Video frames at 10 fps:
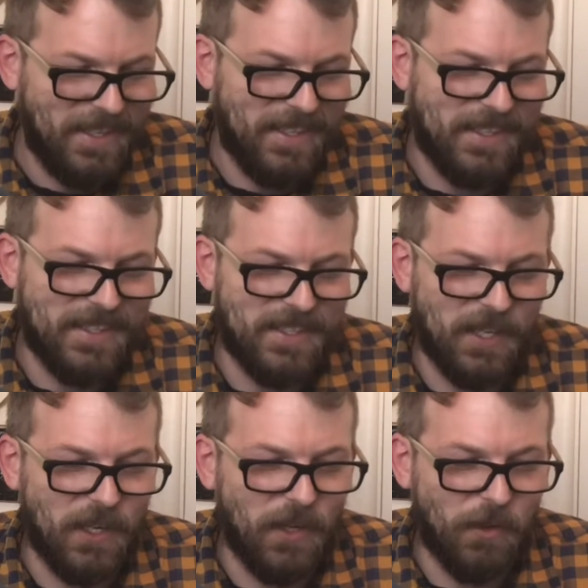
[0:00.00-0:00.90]

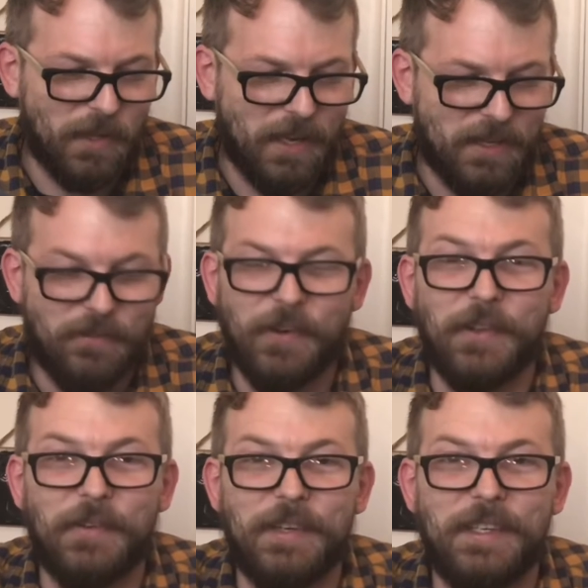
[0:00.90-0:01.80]
So without any
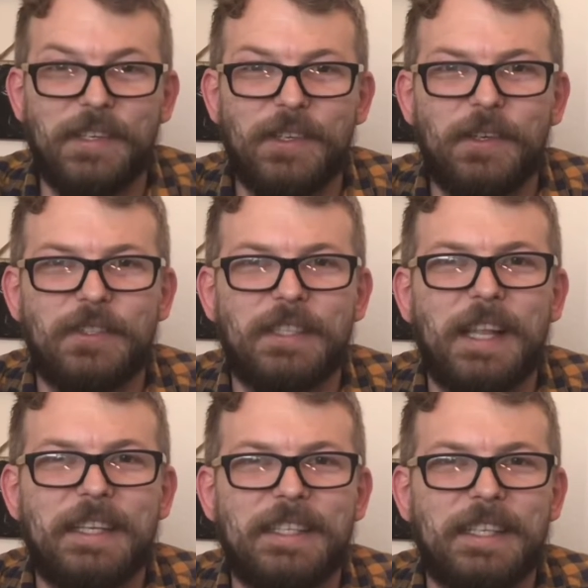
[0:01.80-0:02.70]
further ado, there's a
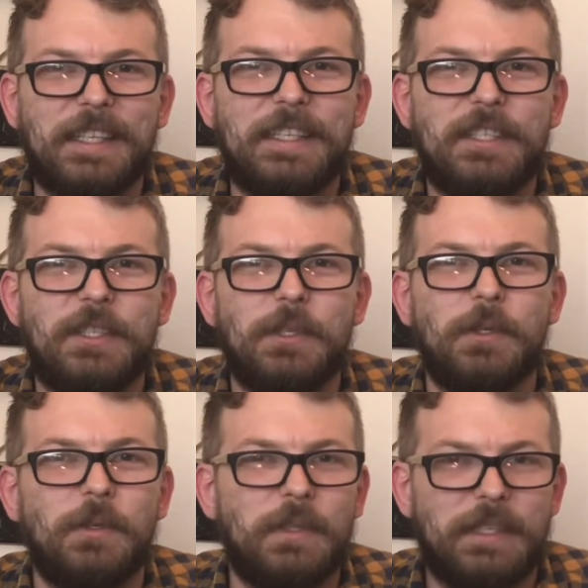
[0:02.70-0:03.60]
lot to get
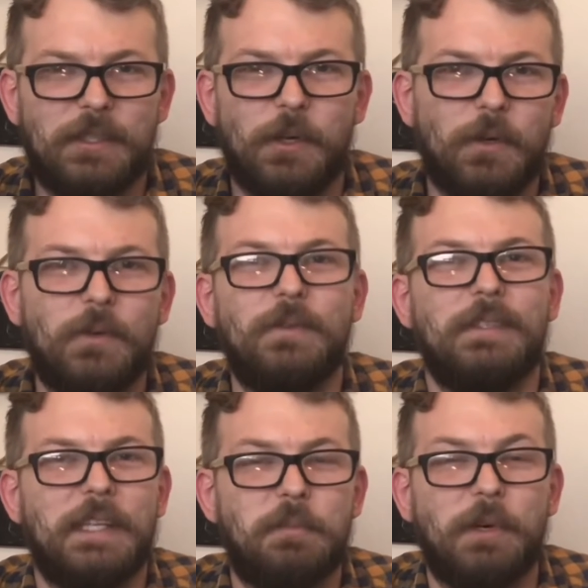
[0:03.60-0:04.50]
into, so
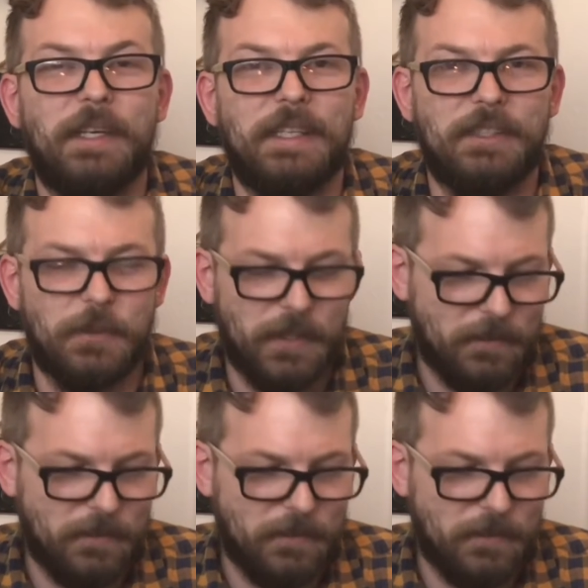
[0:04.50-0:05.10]
let's break into it.